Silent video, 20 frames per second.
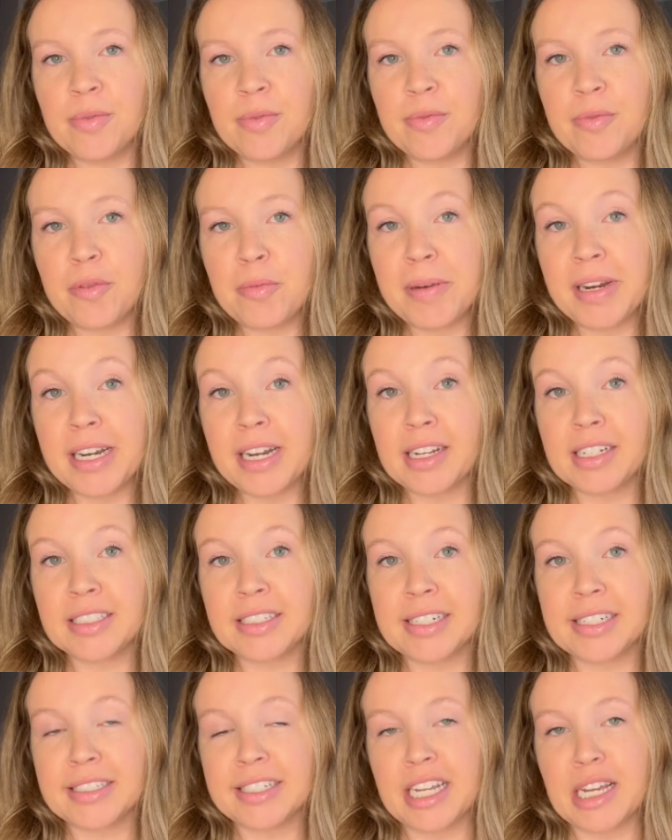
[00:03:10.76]
For my next
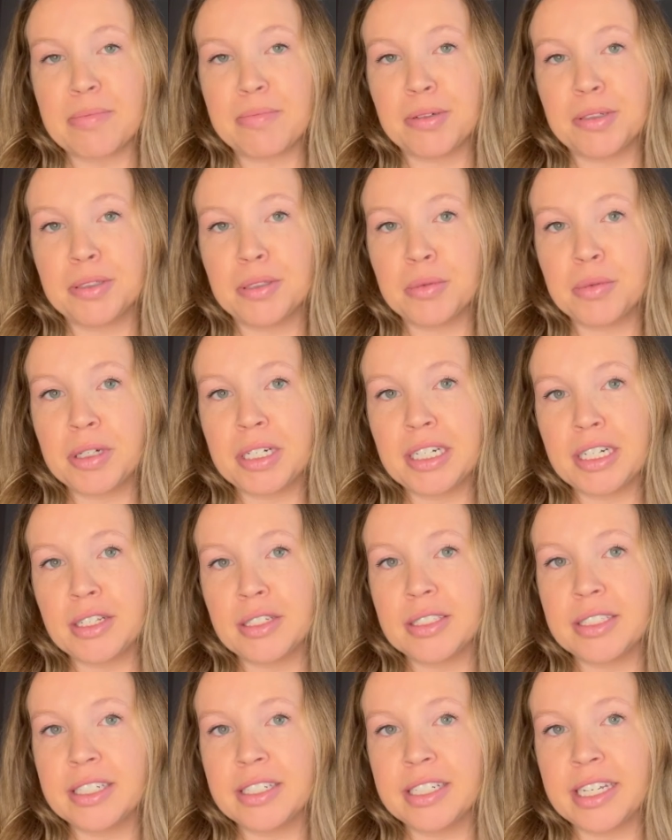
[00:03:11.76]
example, we're
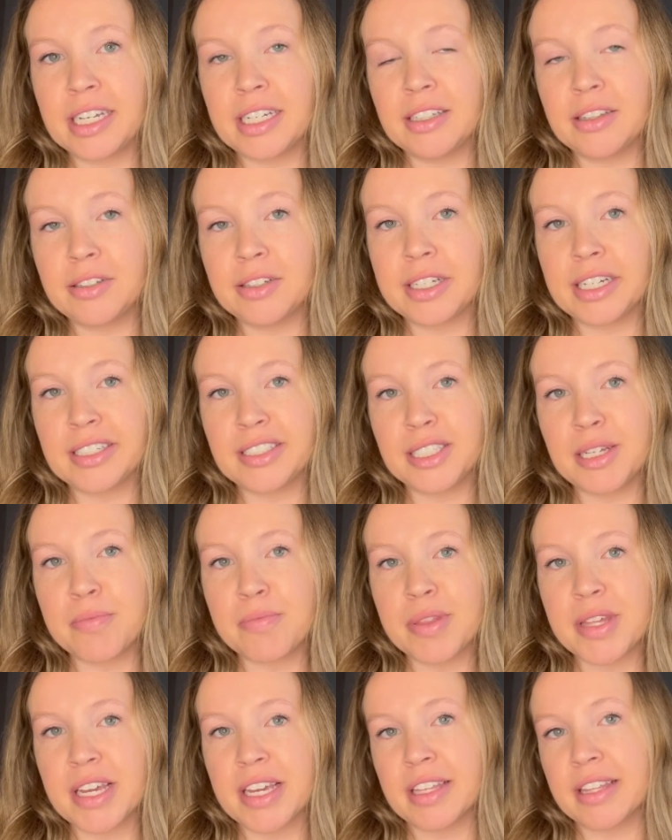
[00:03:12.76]
going to take a look at
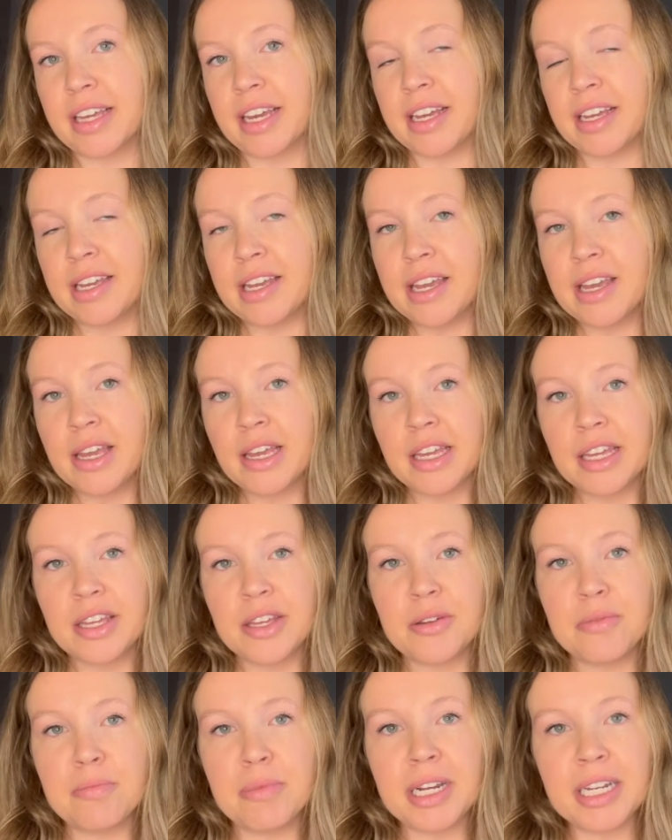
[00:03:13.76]
something that
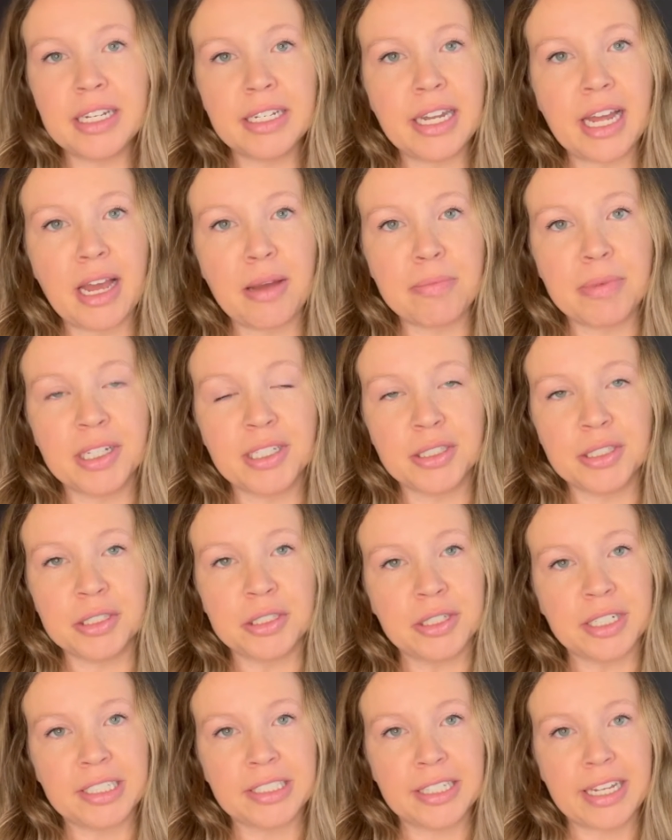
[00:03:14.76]
you might not be
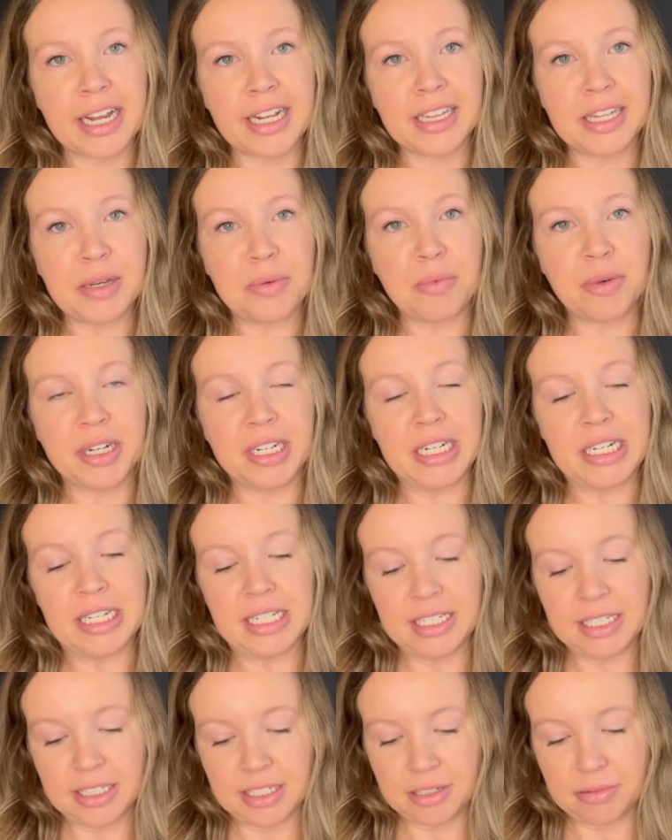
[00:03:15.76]
sure exactly what it
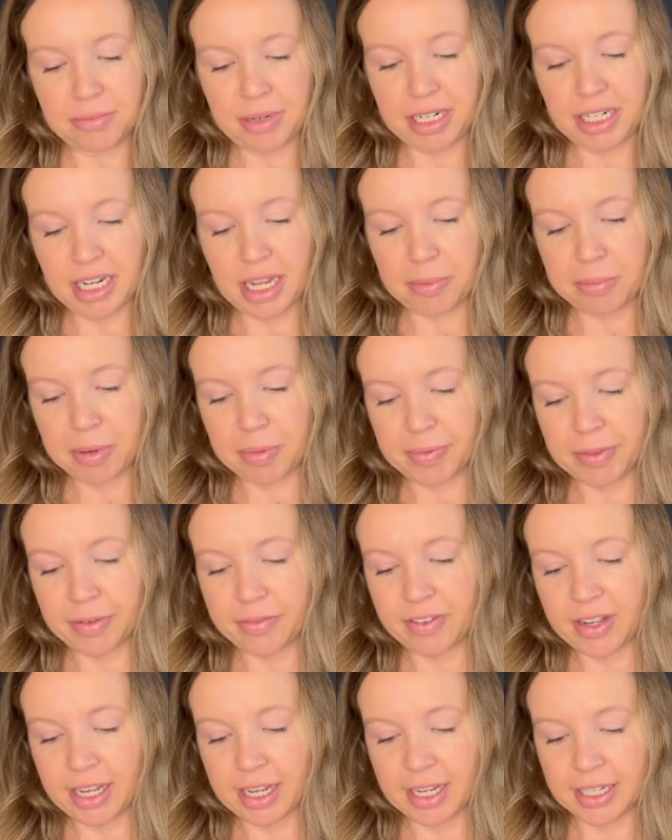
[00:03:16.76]
is. You might not be able to
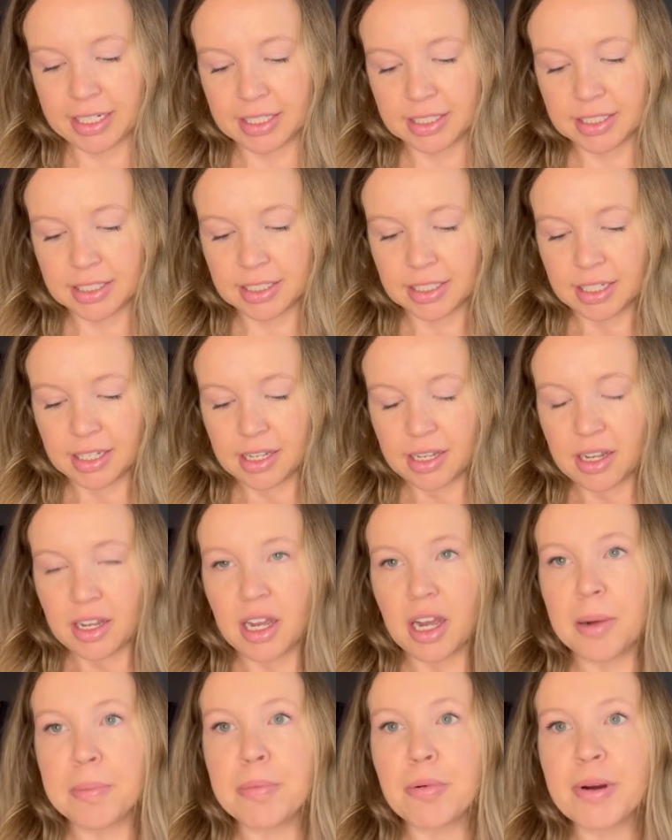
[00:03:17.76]
find
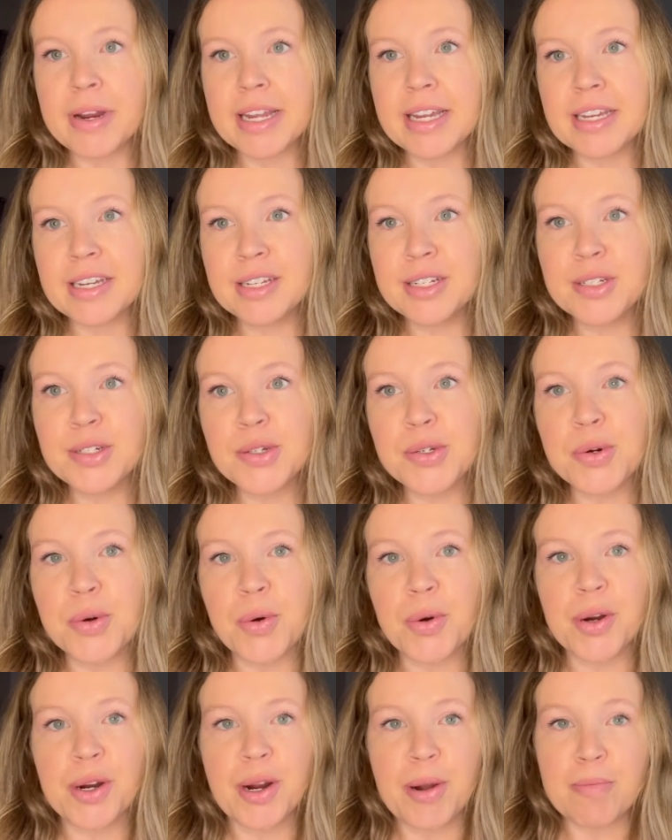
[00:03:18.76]
a brand
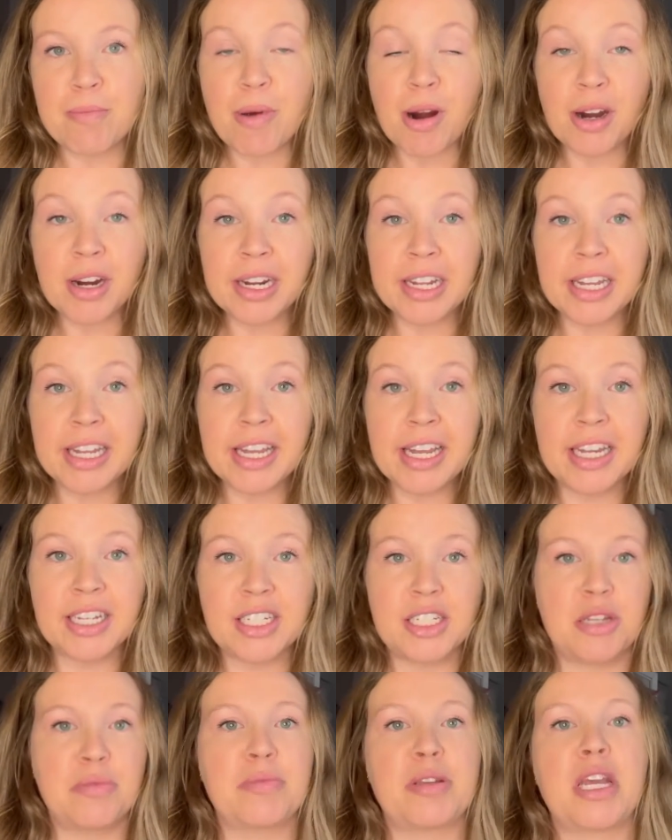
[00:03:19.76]
or a marking
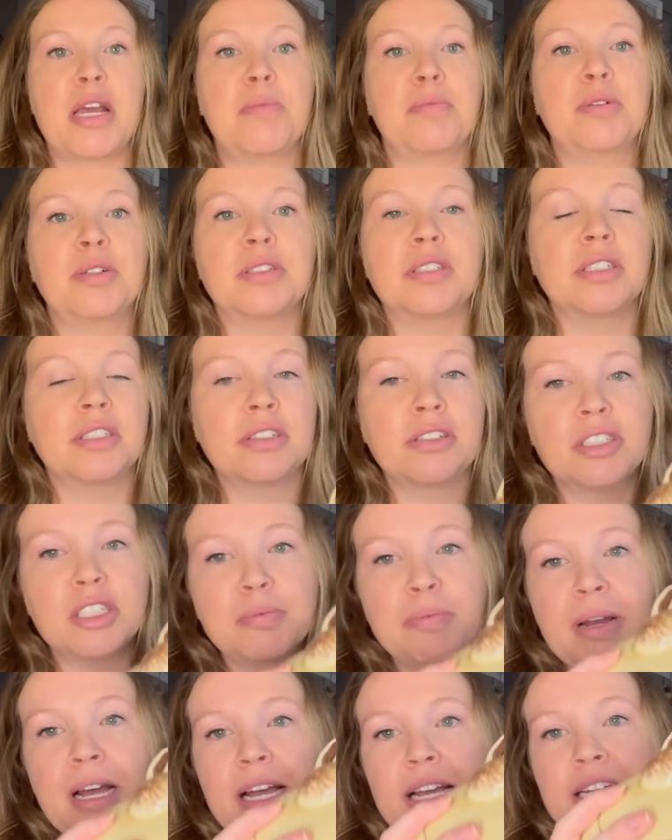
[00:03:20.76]
to be able to search
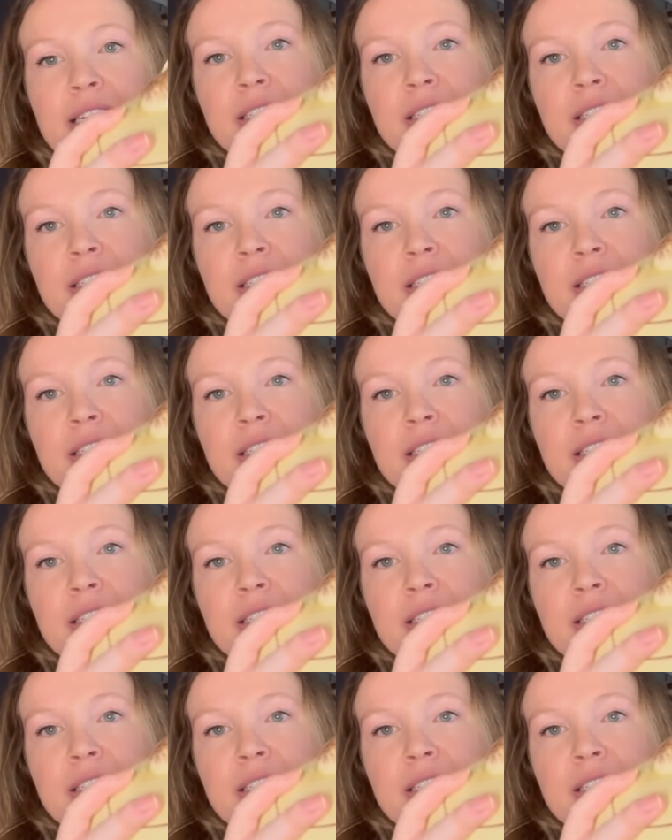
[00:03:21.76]
by.